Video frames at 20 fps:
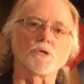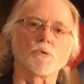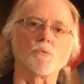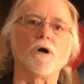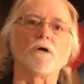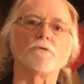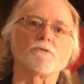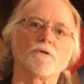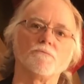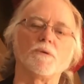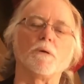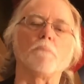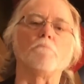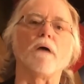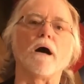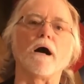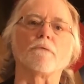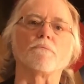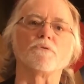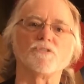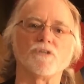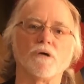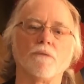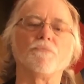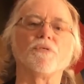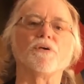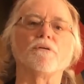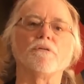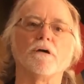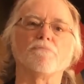to welcome them back with
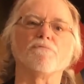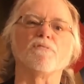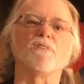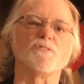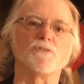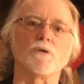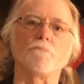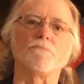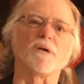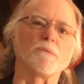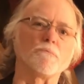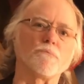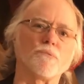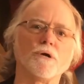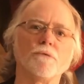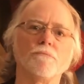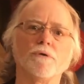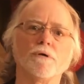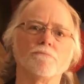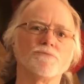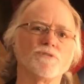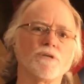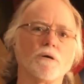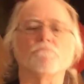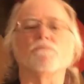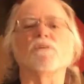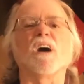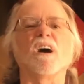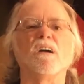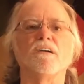something different, something premium,
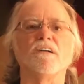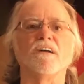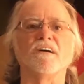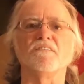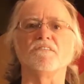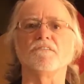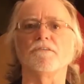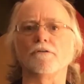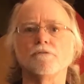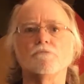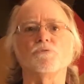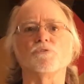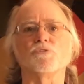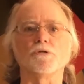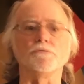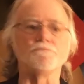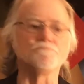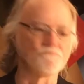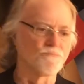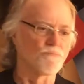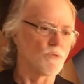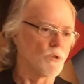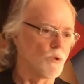something kind of nice, so